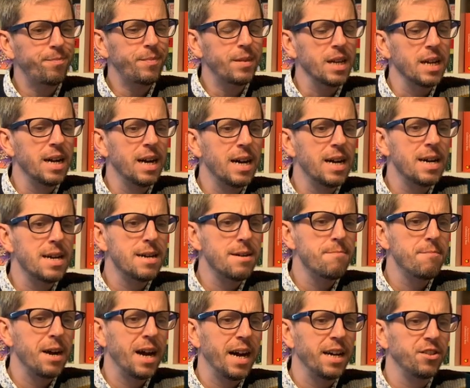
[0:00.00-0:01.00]

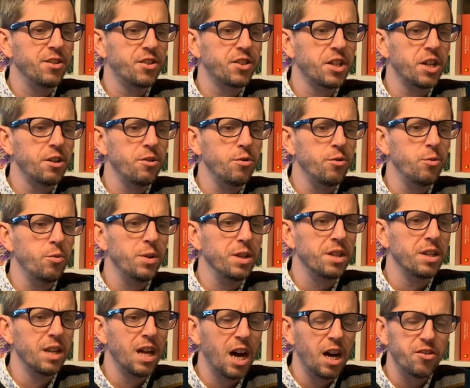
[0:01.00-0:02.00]
And so
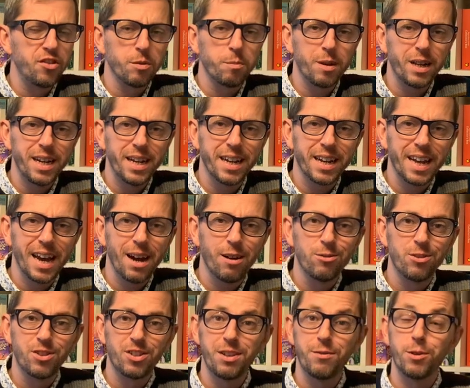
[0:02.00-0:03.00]
with larger player
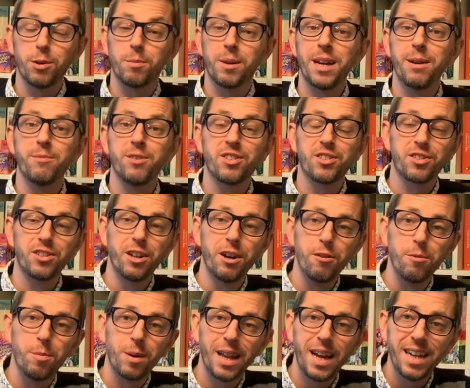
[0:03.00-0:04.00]
counts, if you're playing with
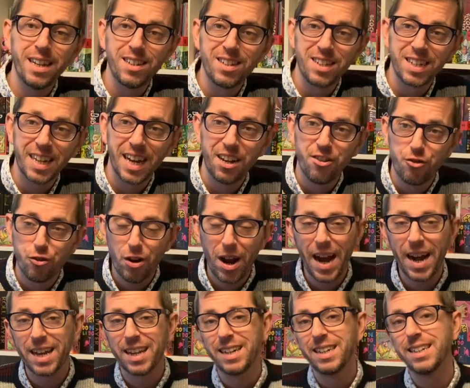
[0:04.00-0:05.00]
slow players, it can
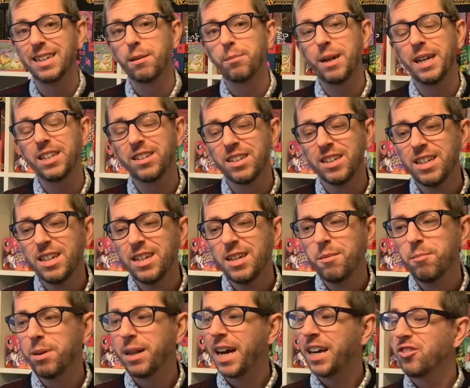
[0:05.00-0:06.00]
drag a little bit.
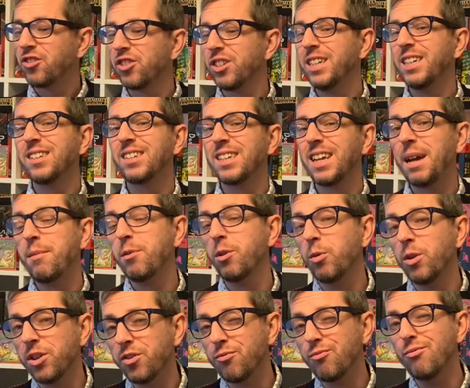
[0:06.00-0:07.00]
But actually, it's a game that
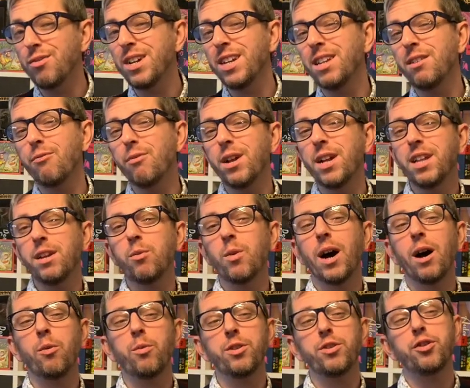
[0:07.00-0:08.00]
works really, really
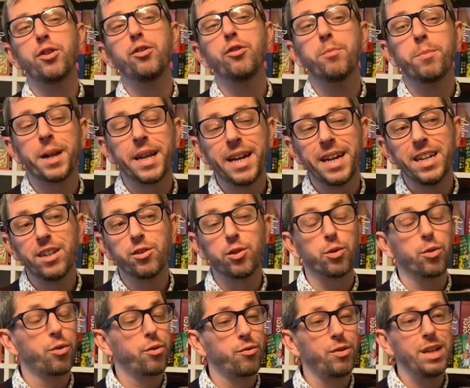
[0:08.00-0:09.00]
well with 2 players
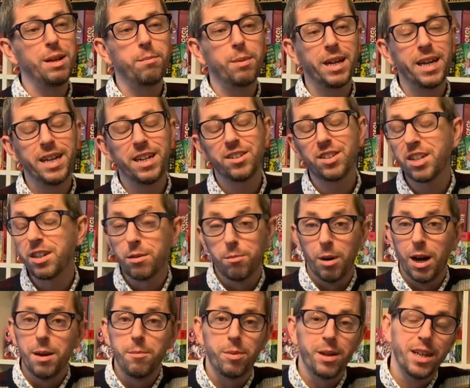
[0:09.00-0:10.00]
or 3 players. I don't
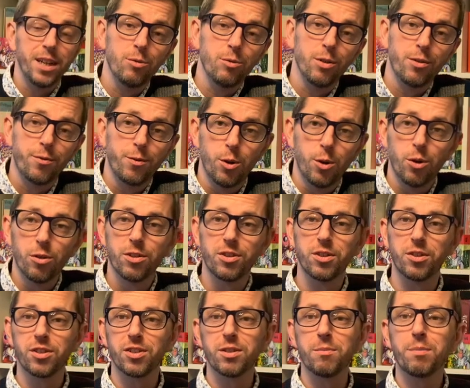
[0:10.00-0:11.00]
mind playing 4 as
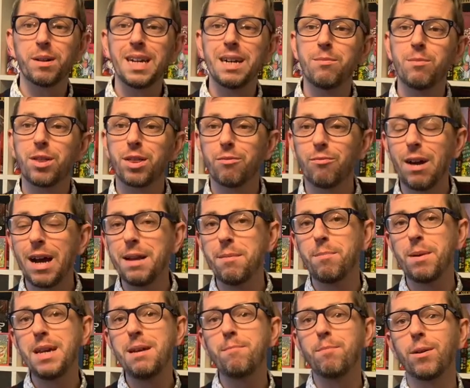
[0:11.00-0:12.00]
long as I'm playing with the right
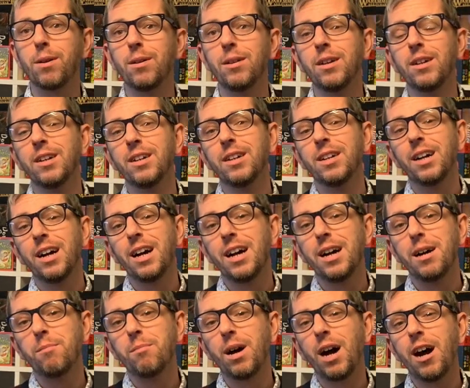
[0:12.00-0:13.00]
people.
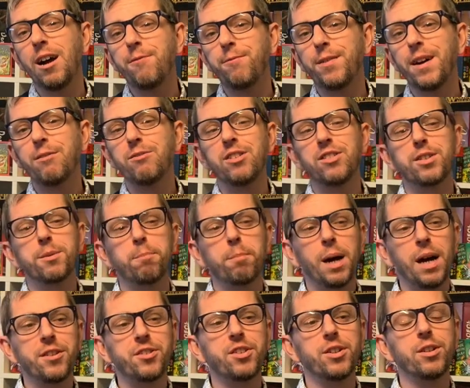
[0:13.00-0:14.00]
I found it's a
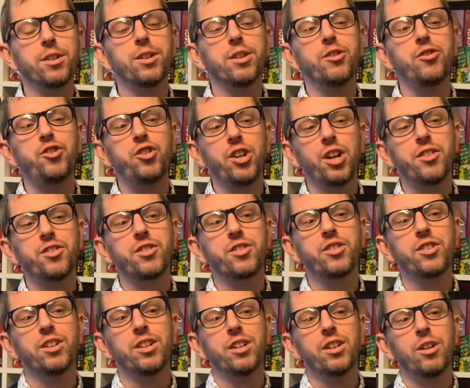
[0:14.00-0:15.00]
puzzle that
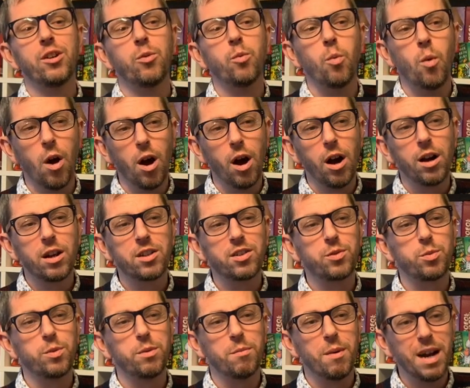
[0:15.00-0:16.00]
just
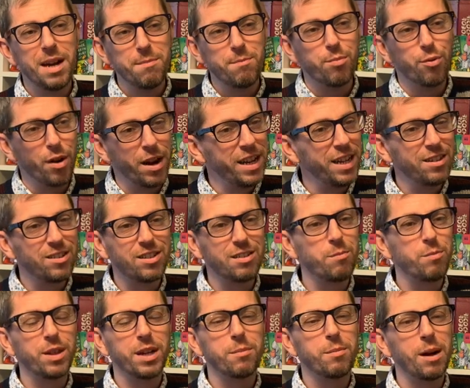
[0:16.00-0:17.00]
works with my brain.
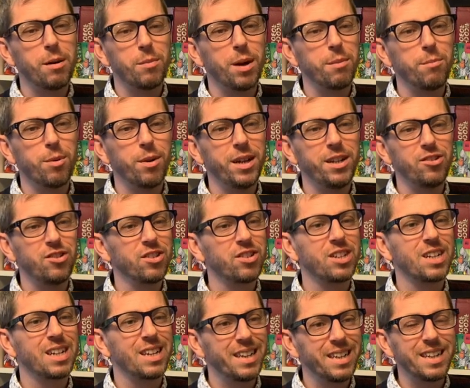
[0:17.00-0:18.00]
Something about my brain
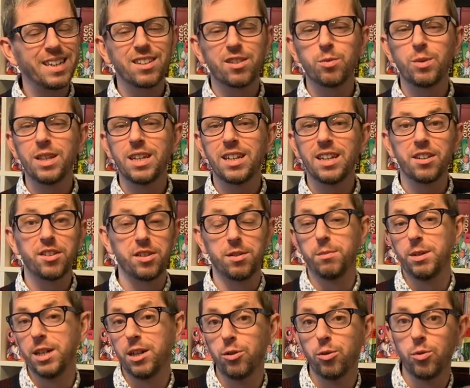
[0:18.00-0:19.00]
just clicks with it. That doesn't
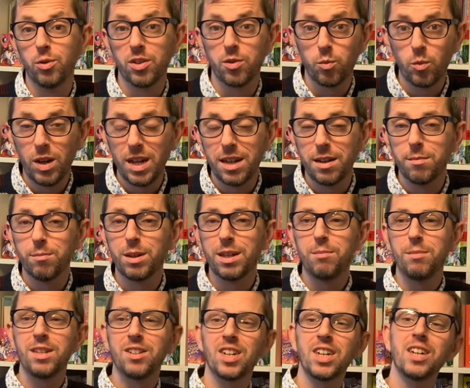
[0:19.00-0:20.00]
mean I always win, but it
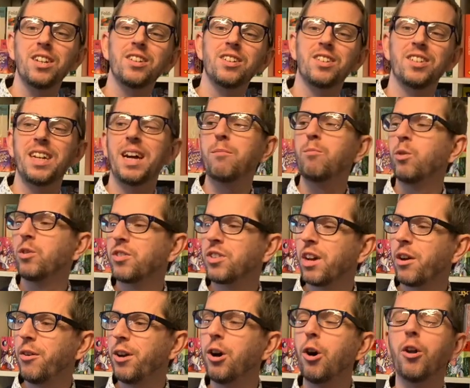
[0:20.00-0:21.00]
means I understand what's
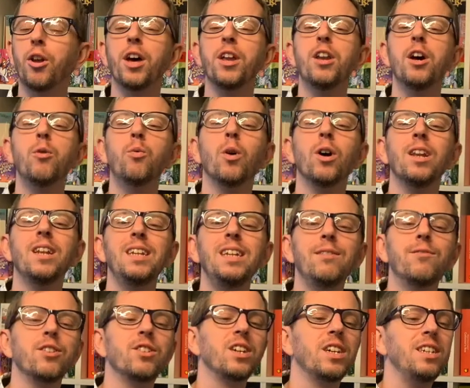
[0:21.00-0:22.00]
going on. I know what
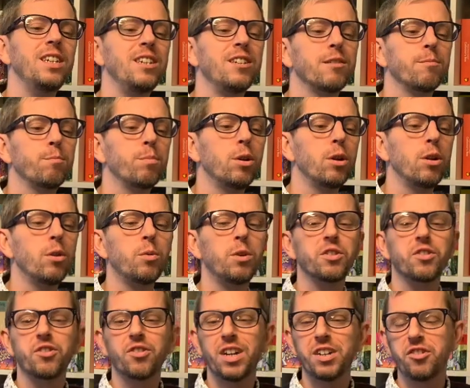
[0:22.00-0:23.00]
levers I need to pull, what
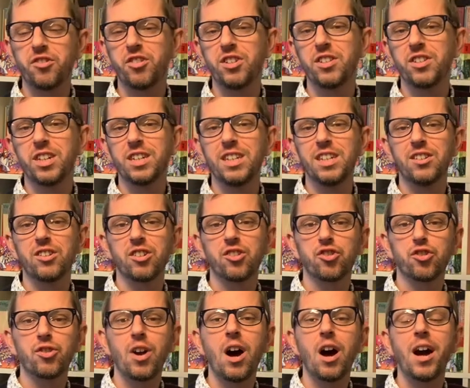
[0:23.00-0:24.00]
strategies I need to
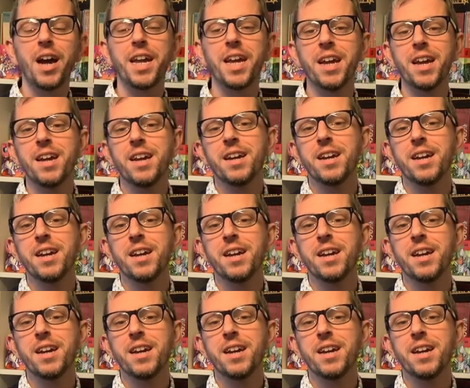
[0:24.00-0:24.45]
try.